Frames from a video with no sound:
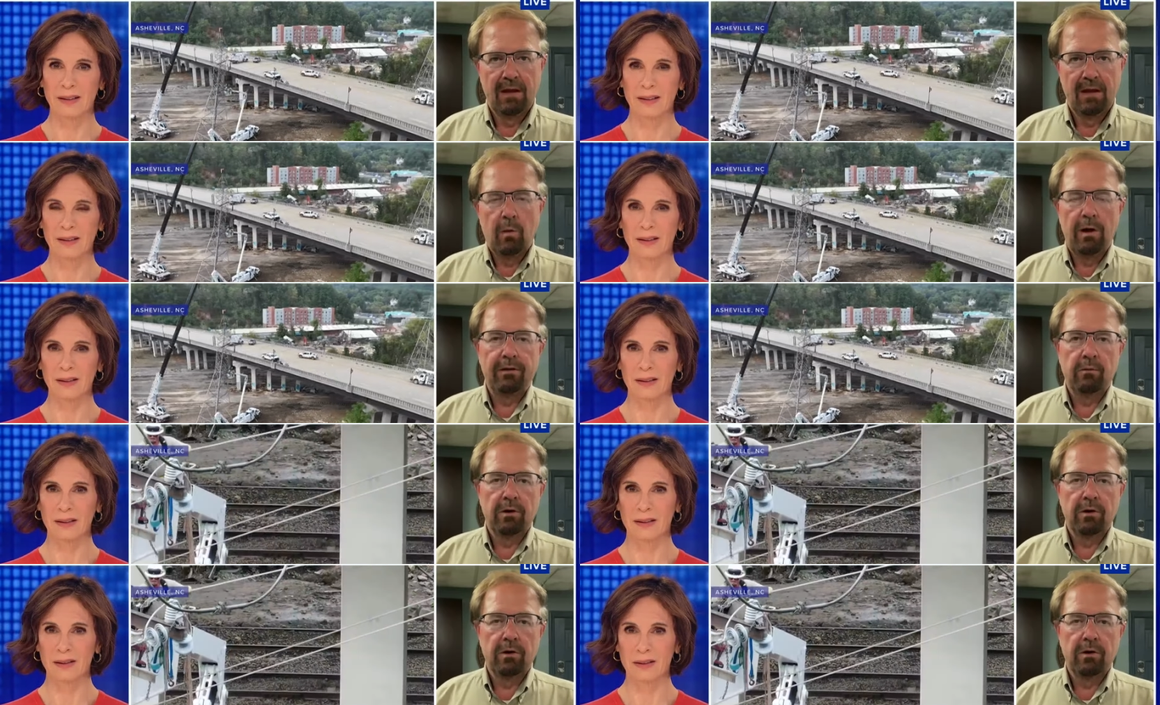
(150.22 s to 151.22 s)
Speaker 1: Well, there were
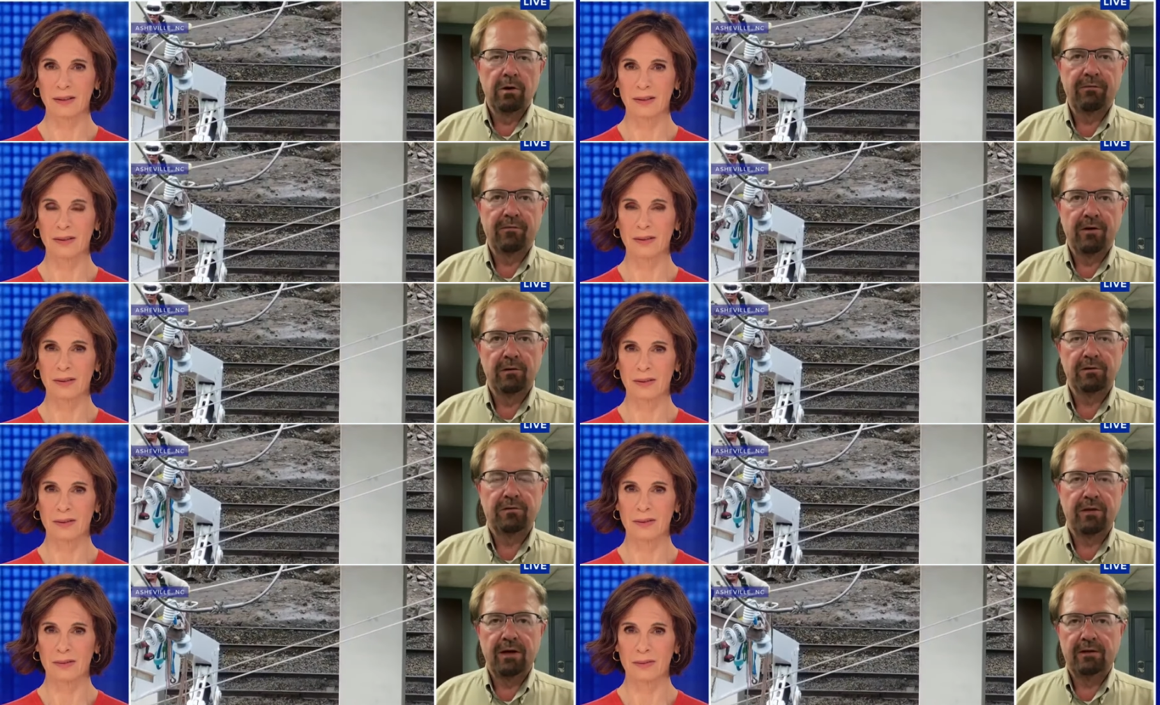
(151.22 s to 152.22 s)
a lot of folks
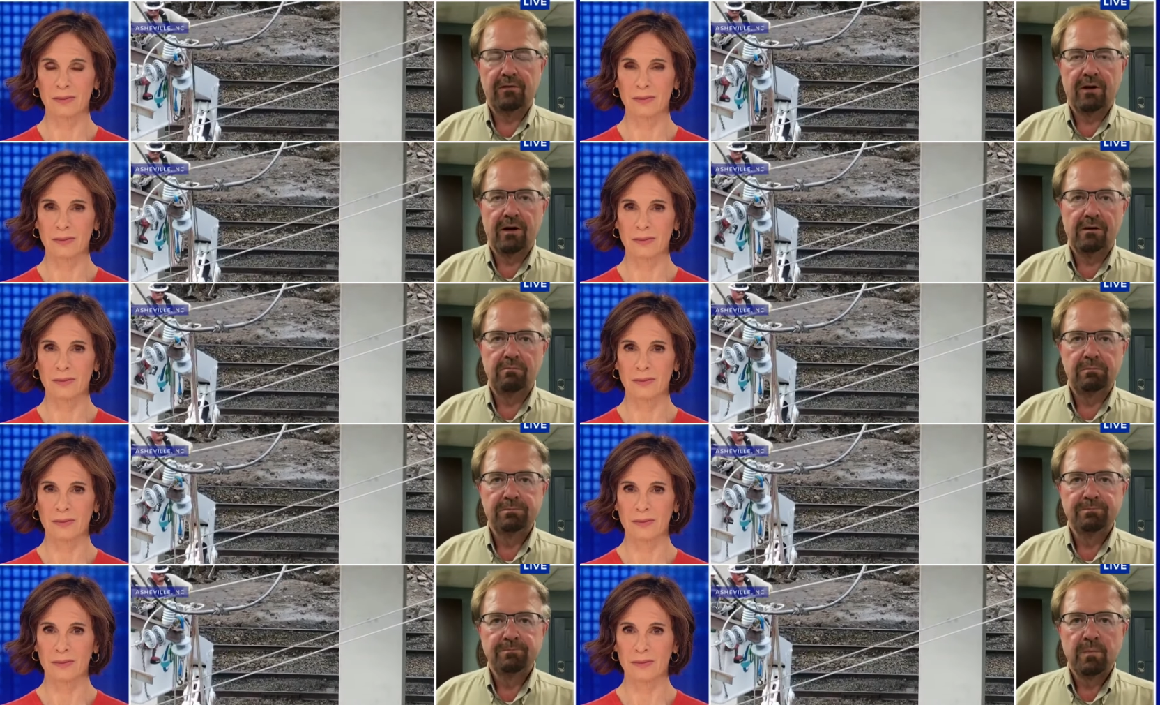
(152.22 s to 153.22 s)
that uh,
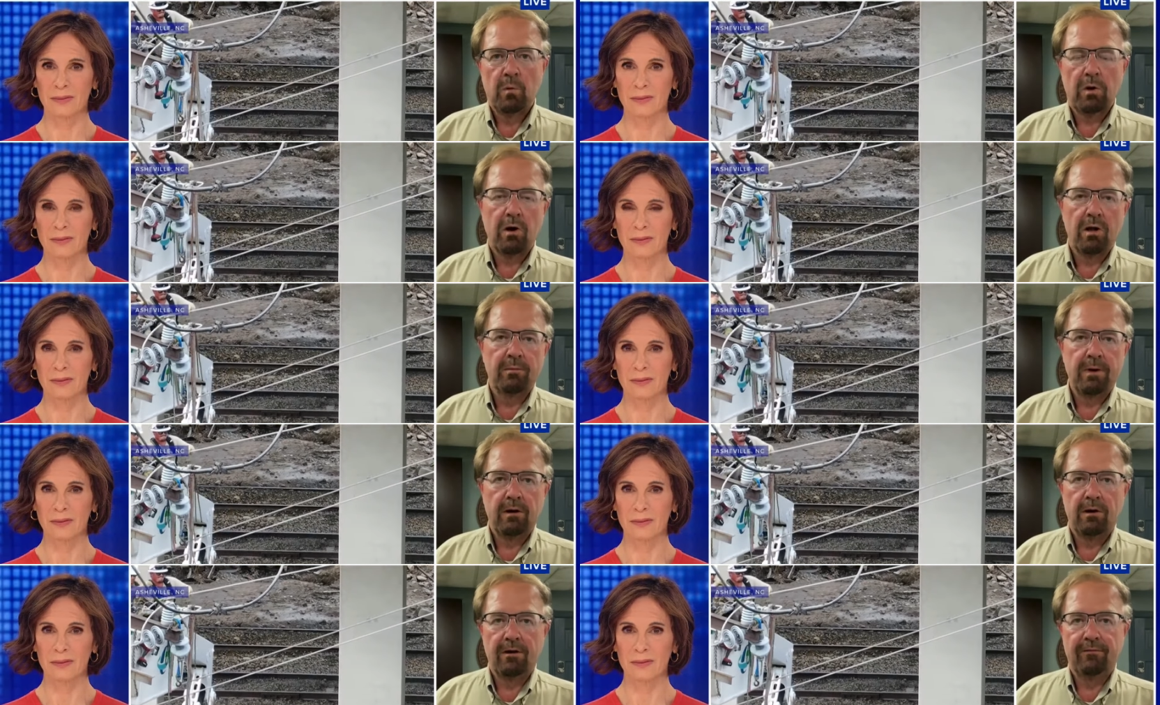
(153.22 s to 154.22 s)
were calling my
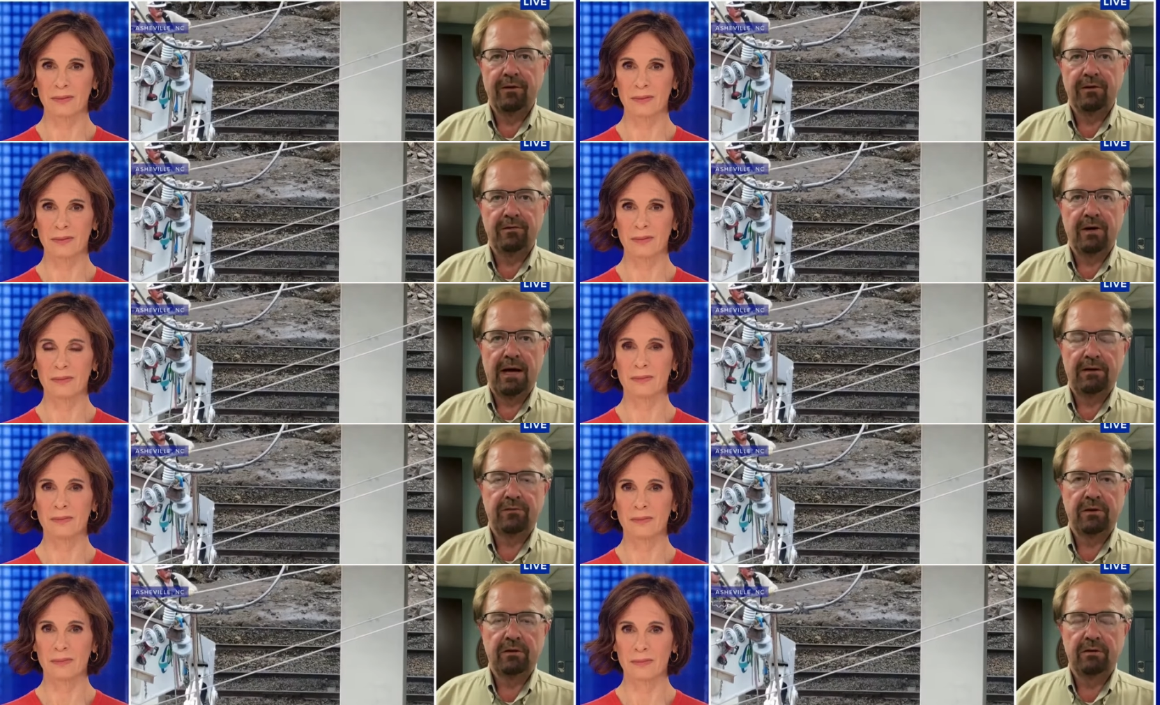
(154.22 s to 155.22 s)
office,
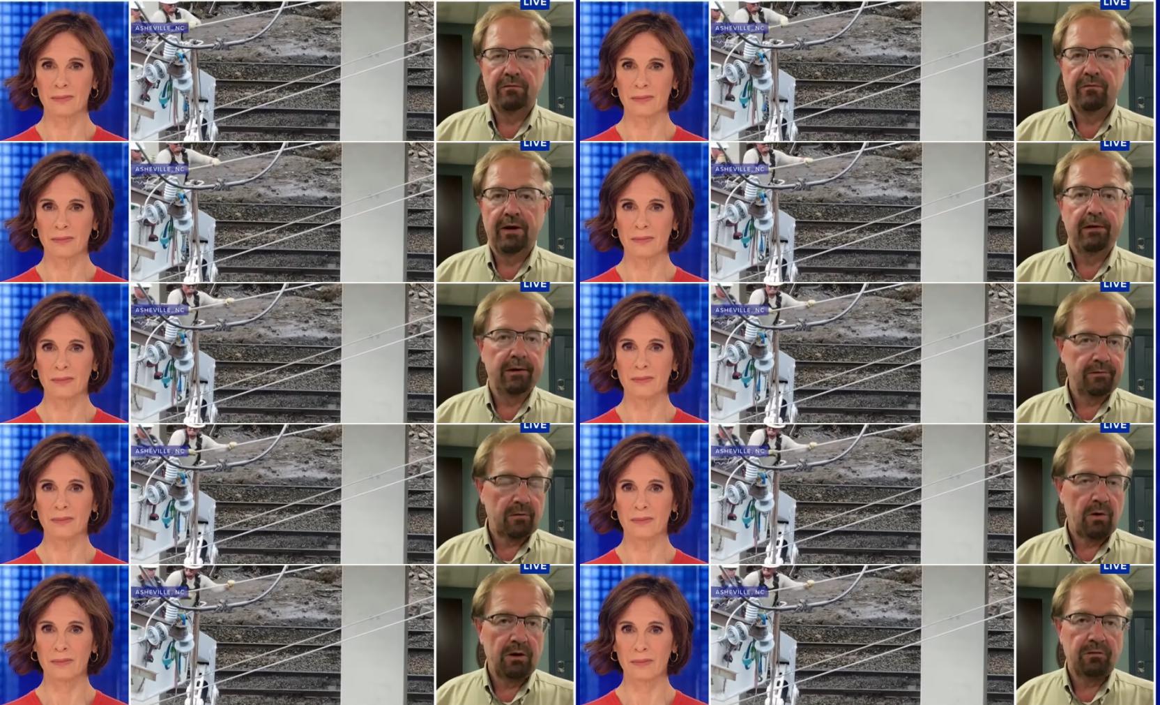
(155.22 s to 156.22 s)
asking various
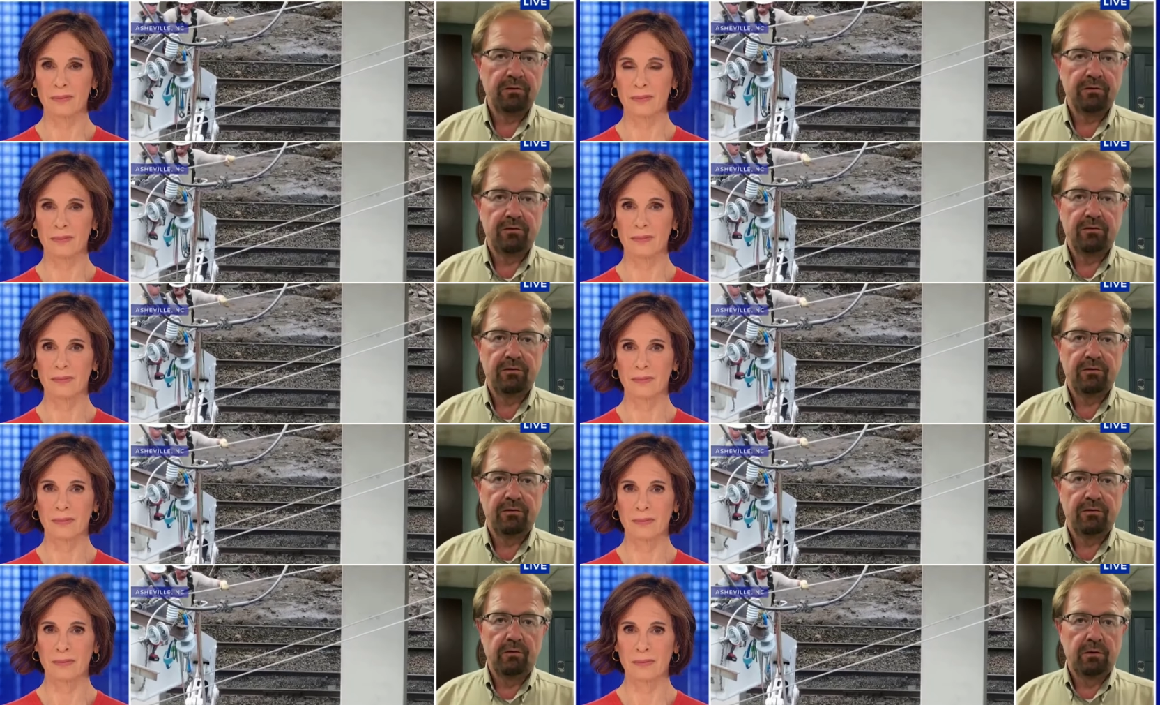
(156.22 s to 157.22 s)
questions,
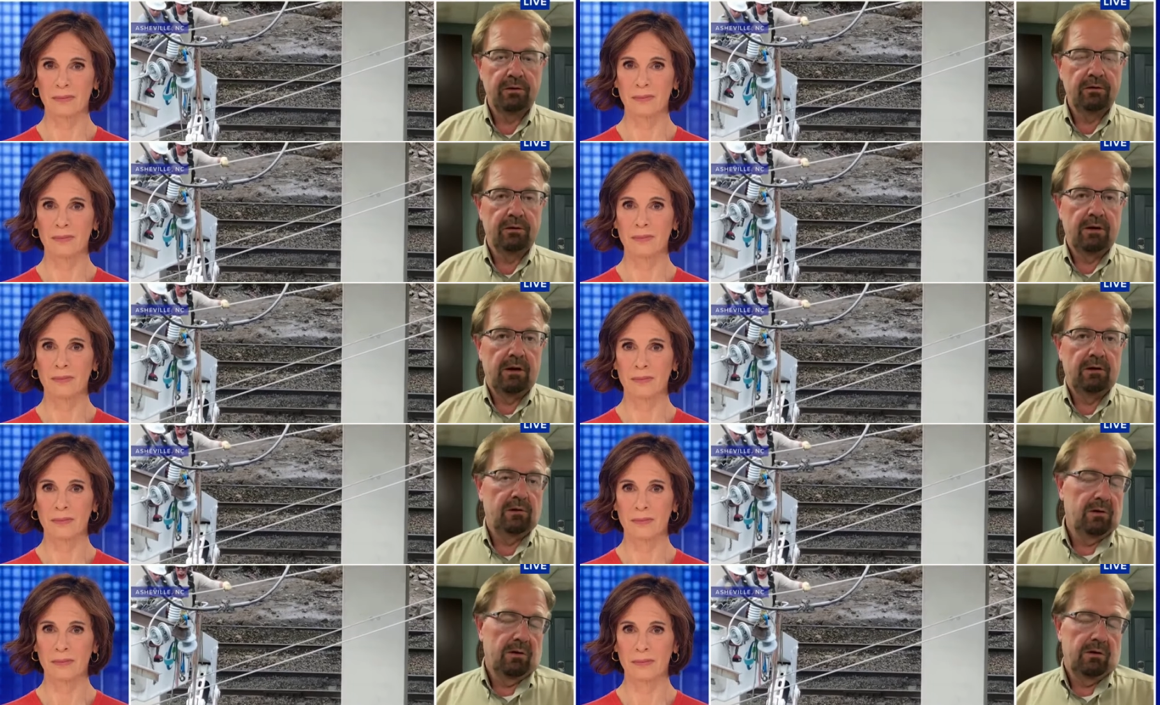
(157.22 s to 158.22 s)
issuing uh,
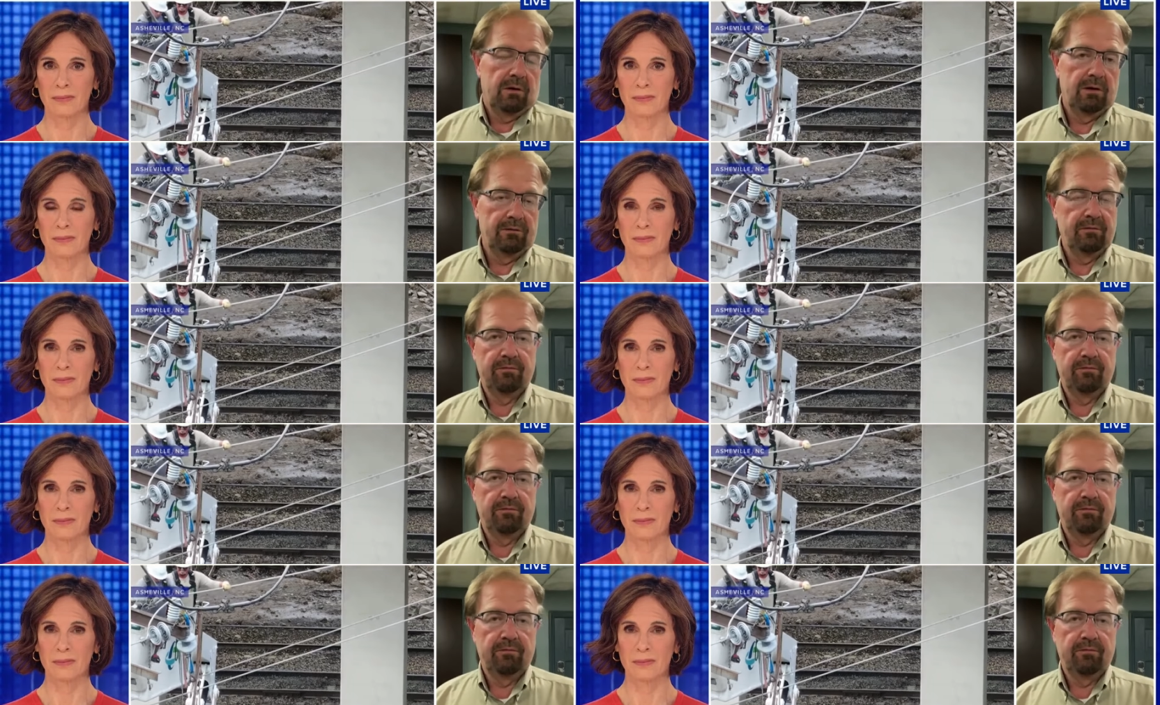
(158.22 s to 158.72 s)
uh, uh